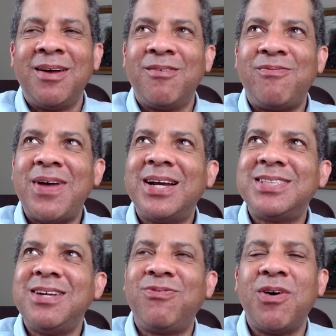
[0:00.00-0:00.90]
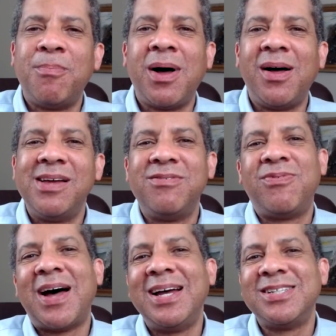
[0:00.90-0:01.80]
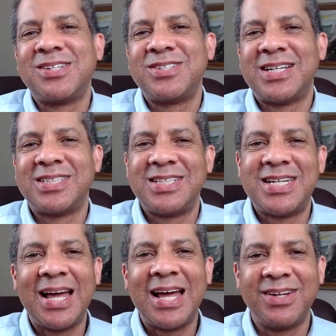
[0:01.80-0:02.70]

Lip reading: Fantasy Football Advisors as a channel